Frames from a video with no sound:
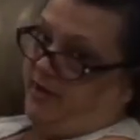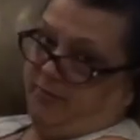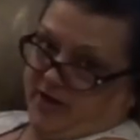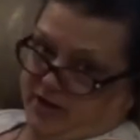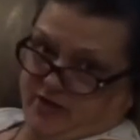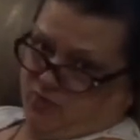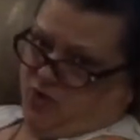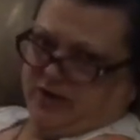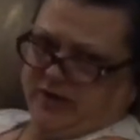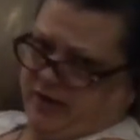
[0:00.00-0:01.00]
anybody could
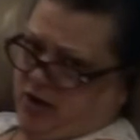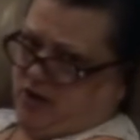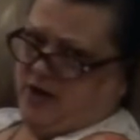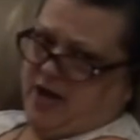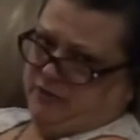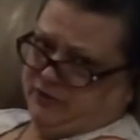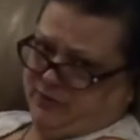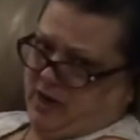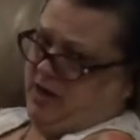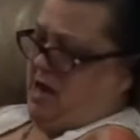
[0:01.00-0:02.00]
walk into our
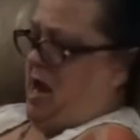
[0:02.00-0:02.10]
house right